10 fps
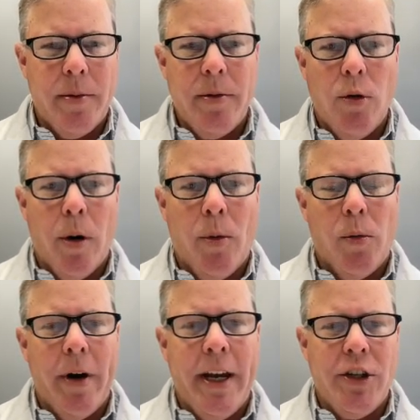normal
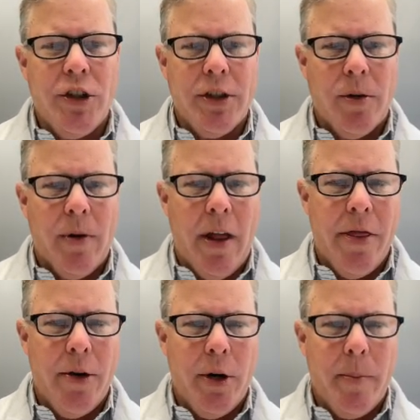range is
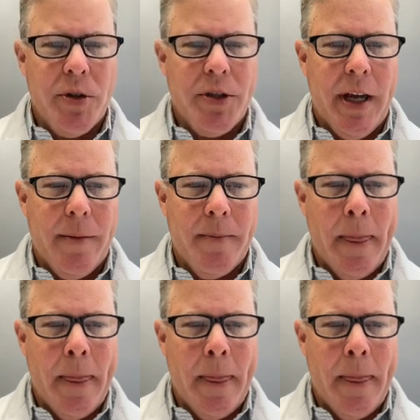around 30%.